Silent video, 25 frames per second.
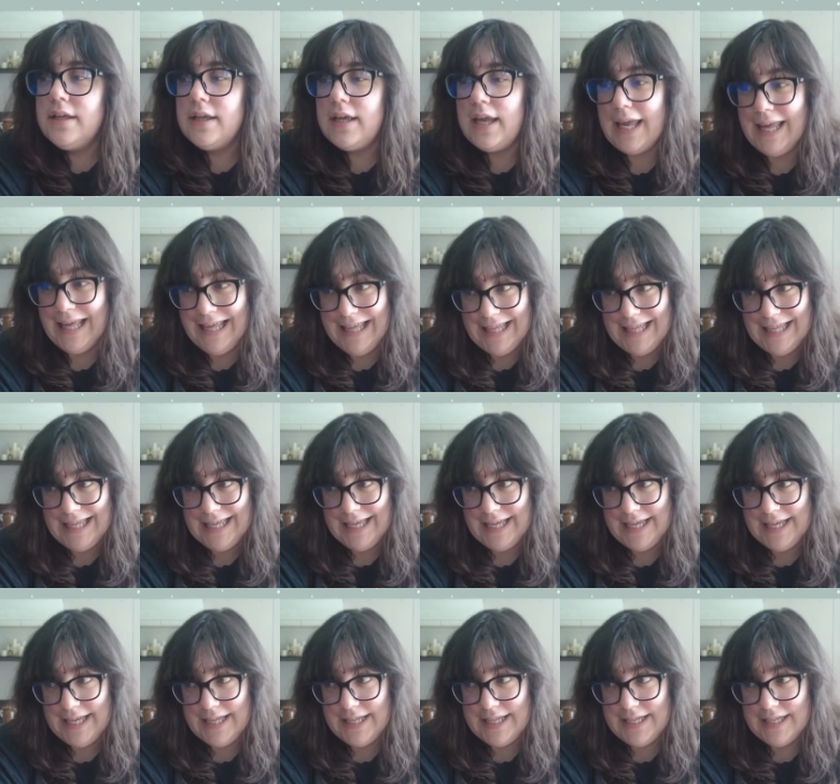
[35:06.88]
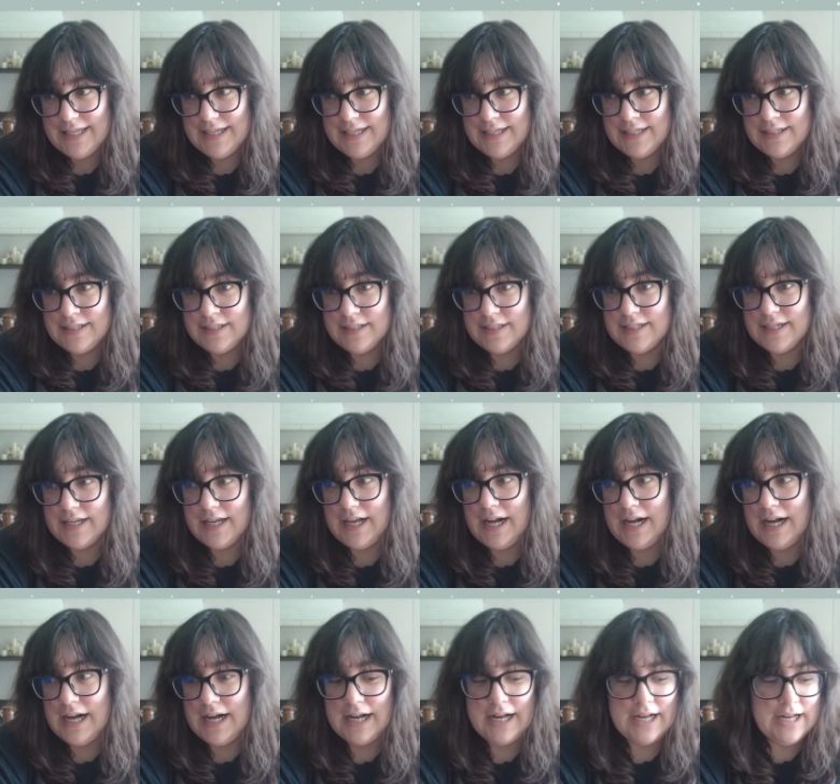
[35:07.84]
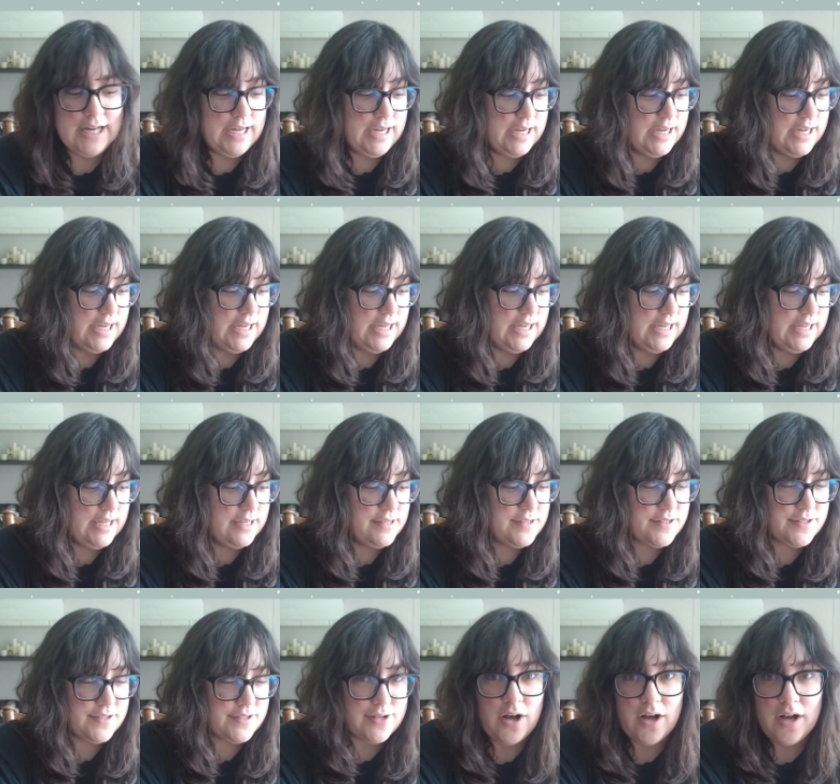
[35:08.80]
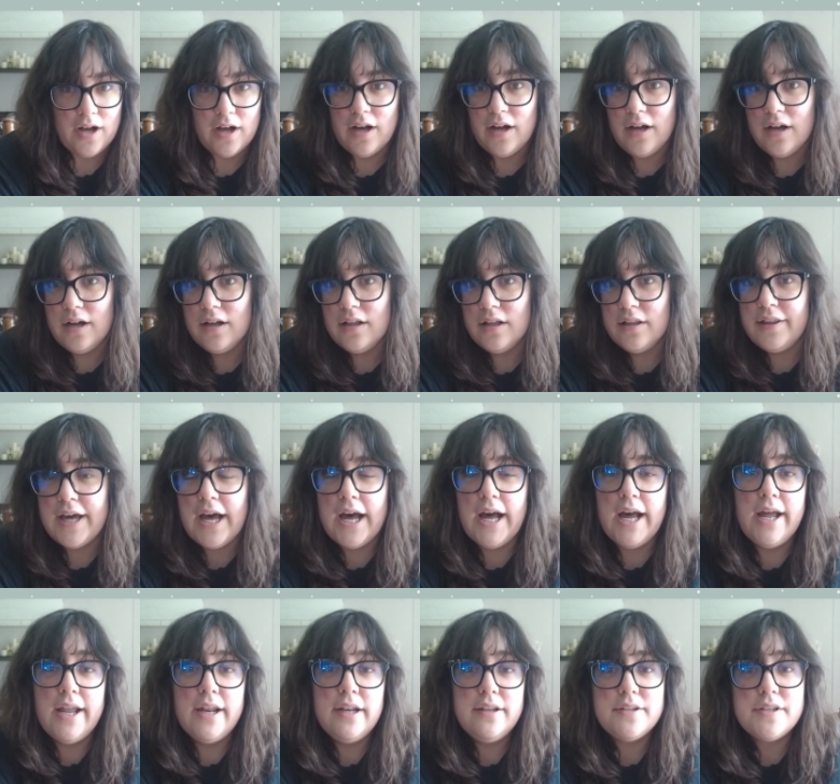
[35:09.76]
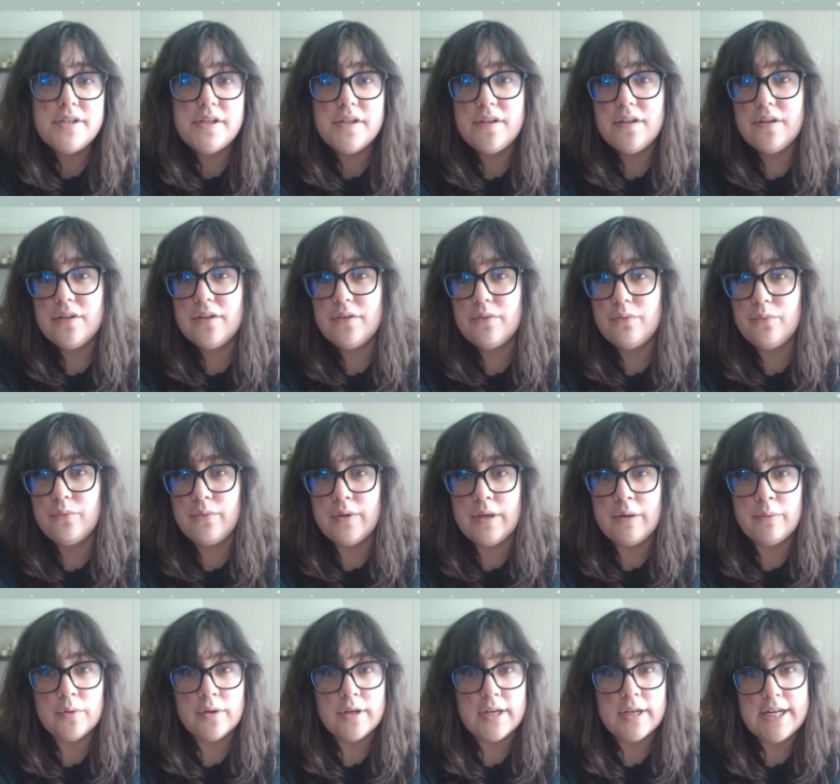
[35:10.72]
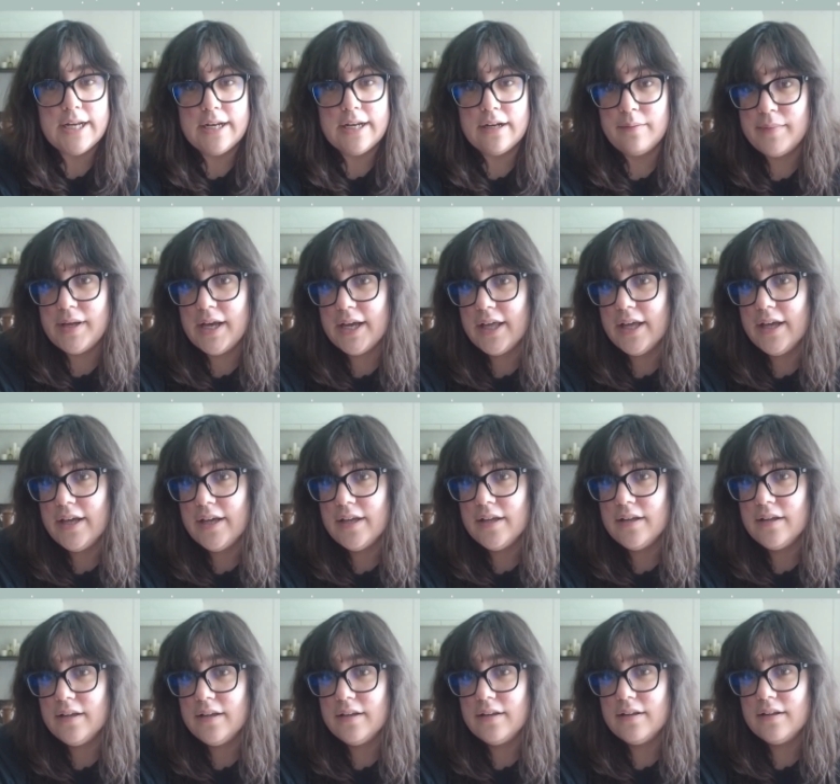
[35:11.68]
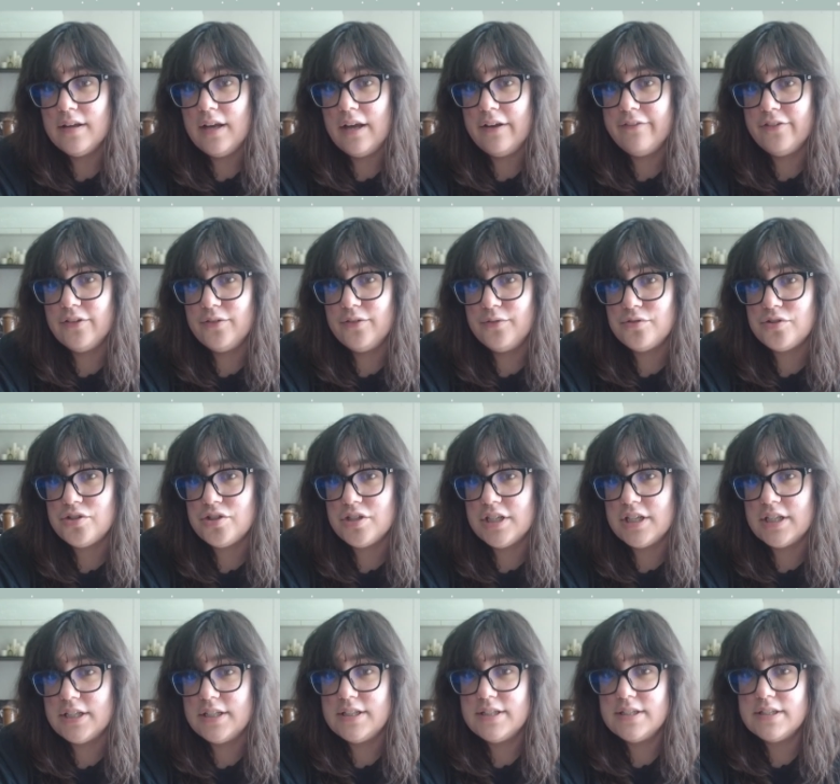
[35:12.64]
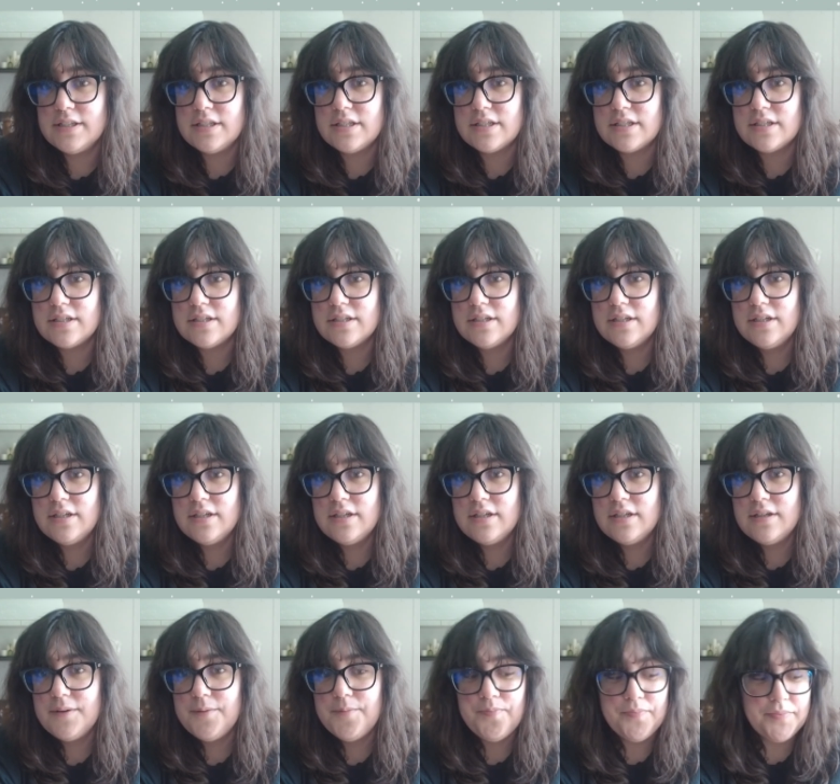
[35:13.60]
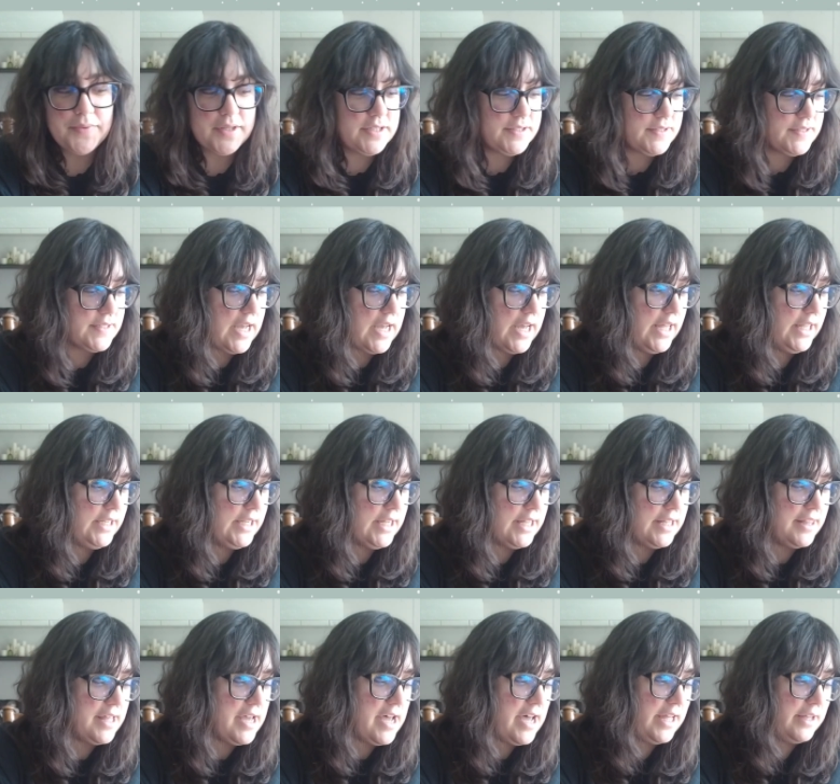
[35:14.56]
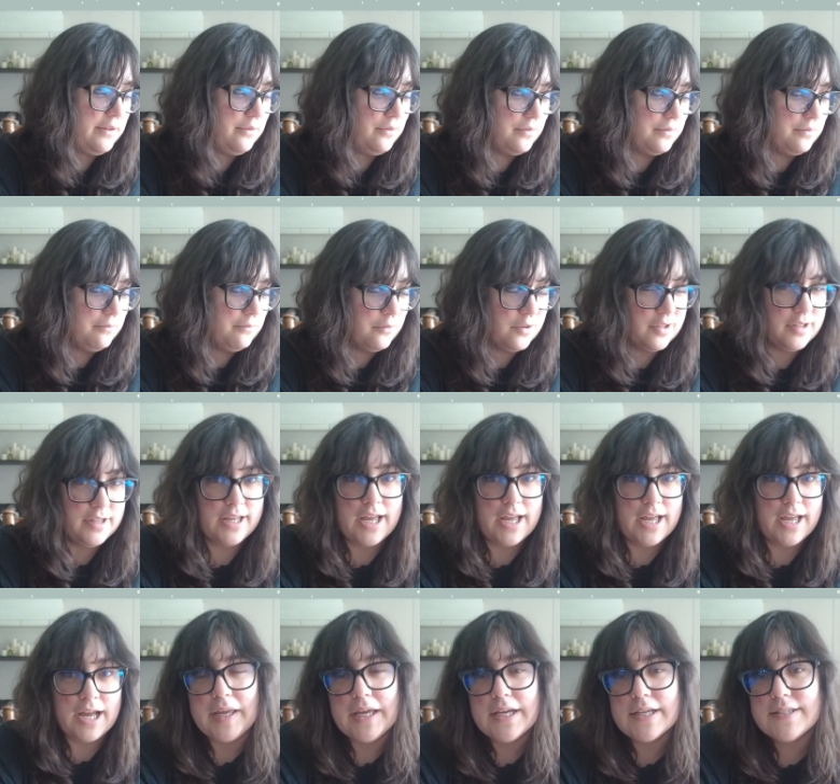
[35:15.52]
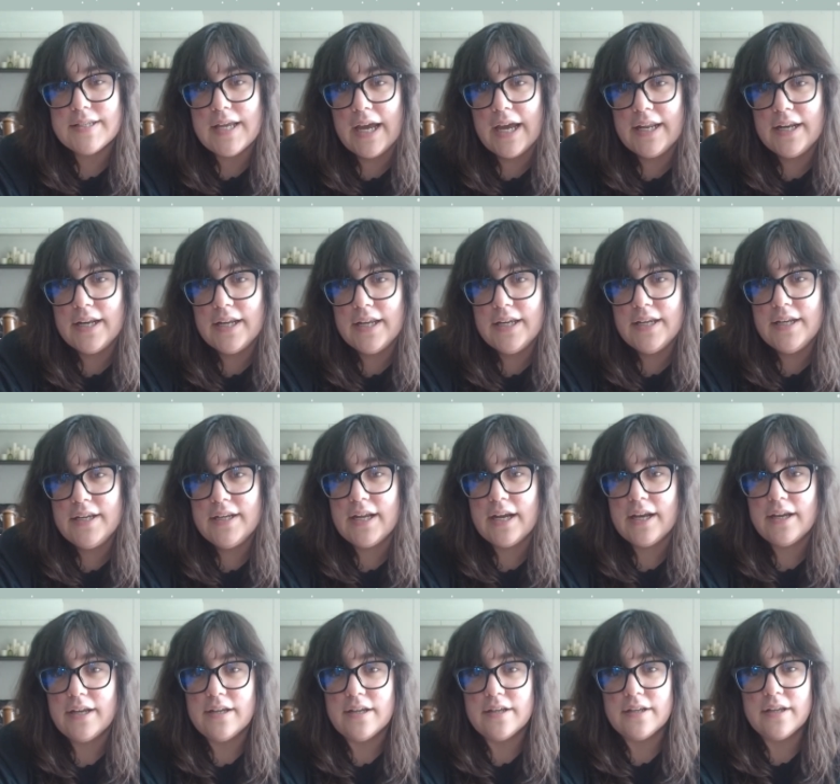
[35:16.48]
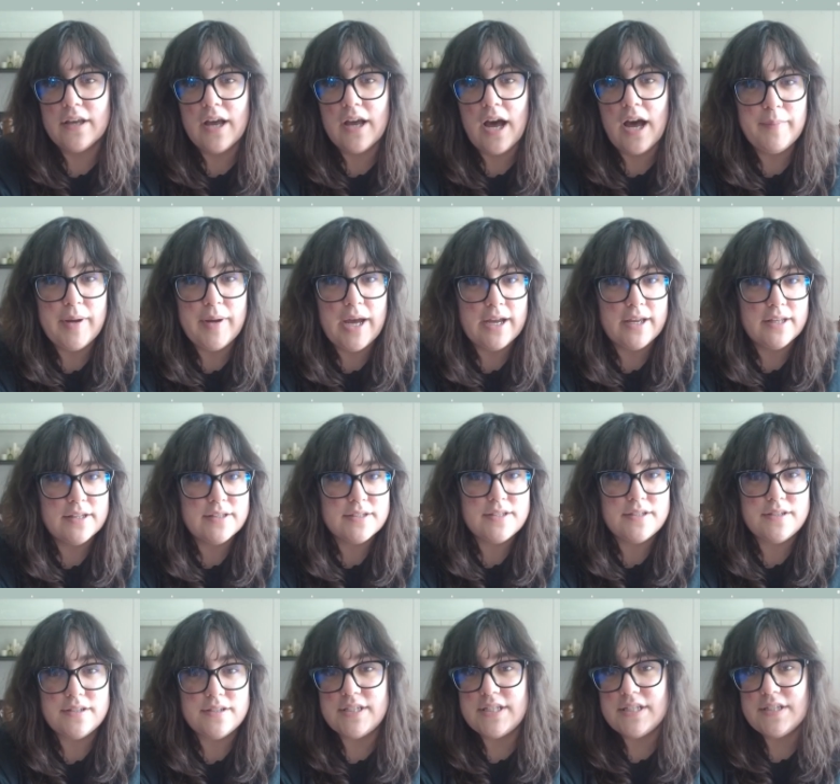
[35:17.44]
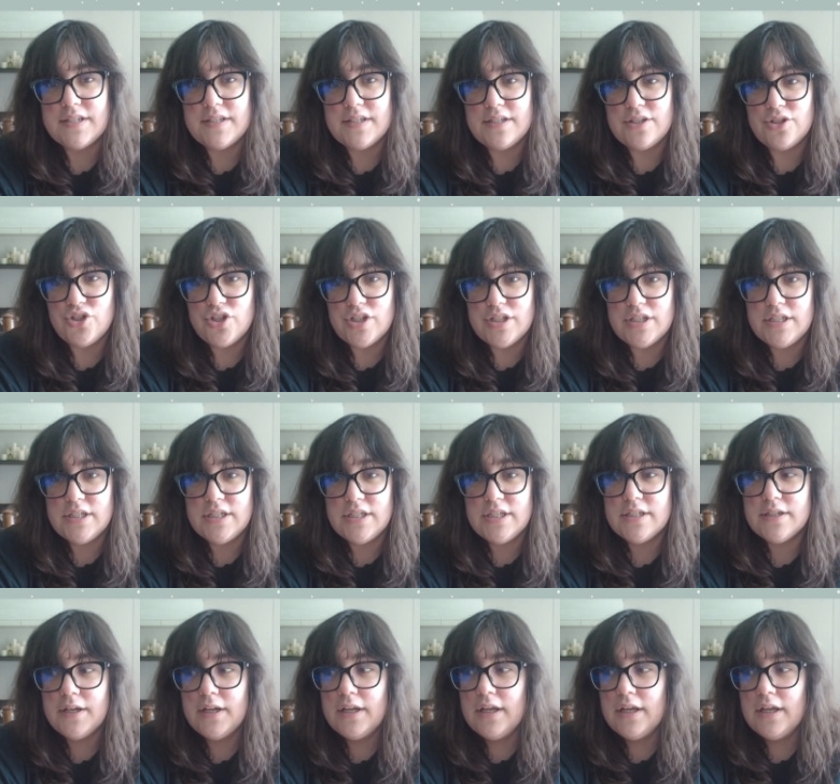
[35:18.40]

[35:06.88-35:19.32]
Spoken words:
And I saw that we were getting a Mega Evolutions set, and that really got me excited. I got back into the TCG,